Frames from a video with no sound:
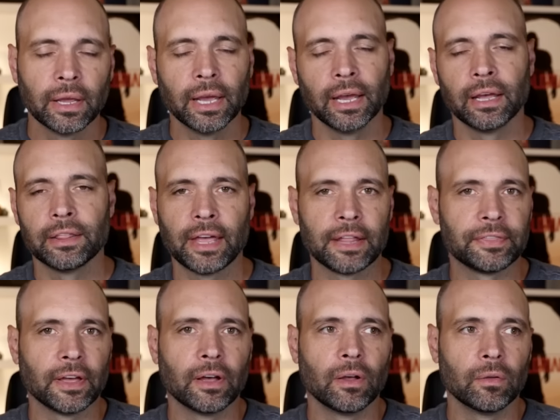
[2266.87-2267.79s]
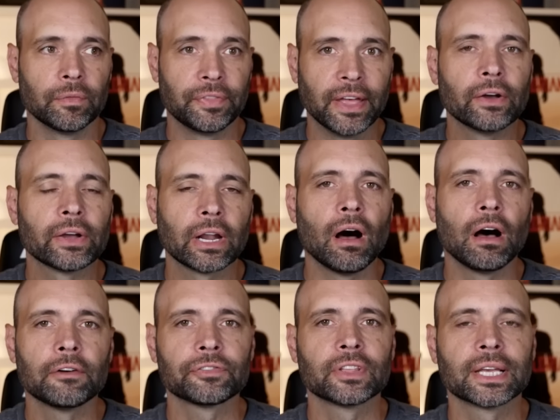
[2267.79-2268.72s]
that they'll get
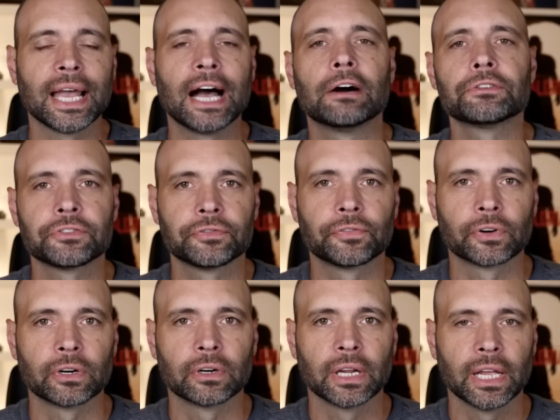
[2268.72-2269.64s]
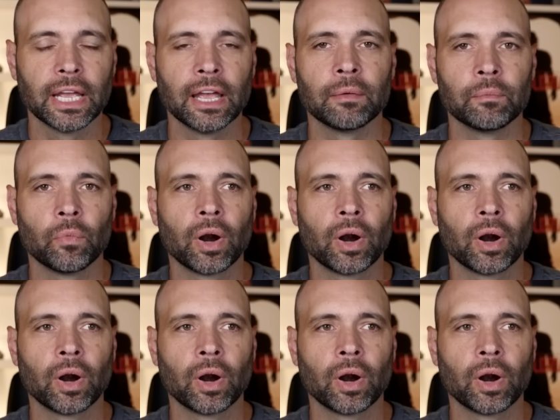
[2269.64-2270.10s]
off the couch for him,